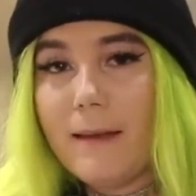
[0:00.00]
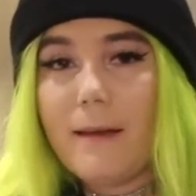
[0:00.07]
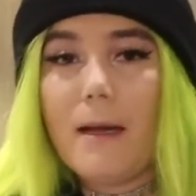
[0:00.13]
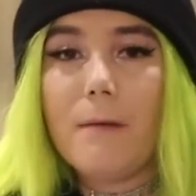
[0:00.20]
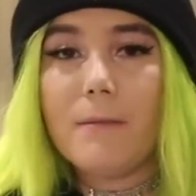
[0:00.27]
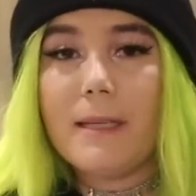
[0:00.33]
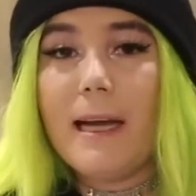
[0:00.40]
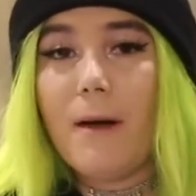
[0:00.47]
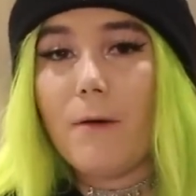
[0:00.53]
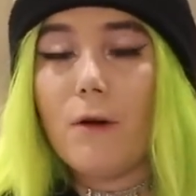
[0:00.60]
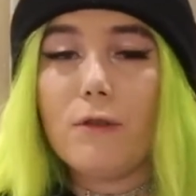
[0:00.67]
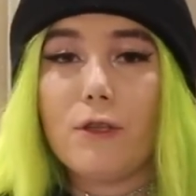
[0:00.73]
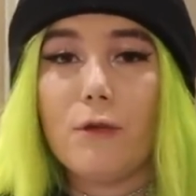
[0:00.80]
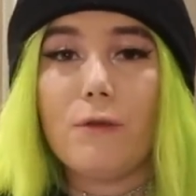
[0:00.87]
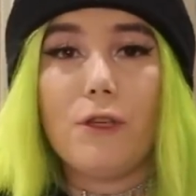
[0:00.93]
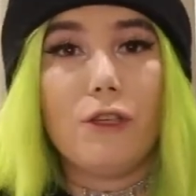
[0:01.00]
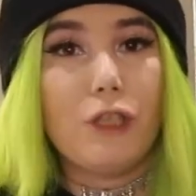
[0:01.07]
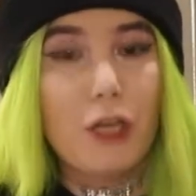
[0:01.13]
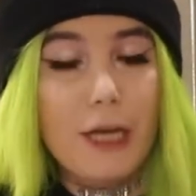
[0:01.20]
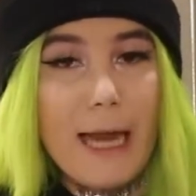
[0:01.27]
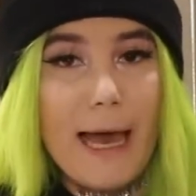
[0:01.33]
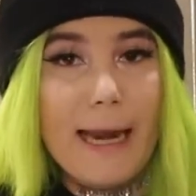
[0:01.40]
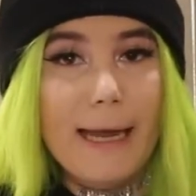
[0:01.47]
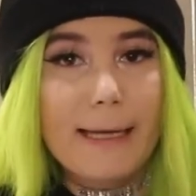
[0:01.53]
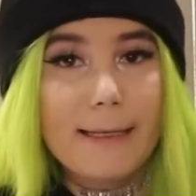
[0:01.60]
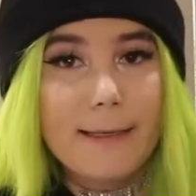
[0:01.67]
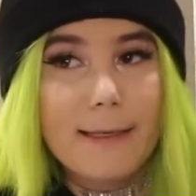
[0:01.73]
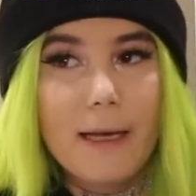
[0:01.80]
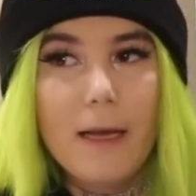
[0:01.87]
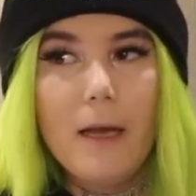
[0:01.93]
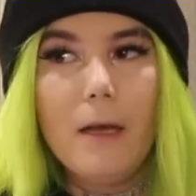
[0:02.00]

It comes down also to genetics.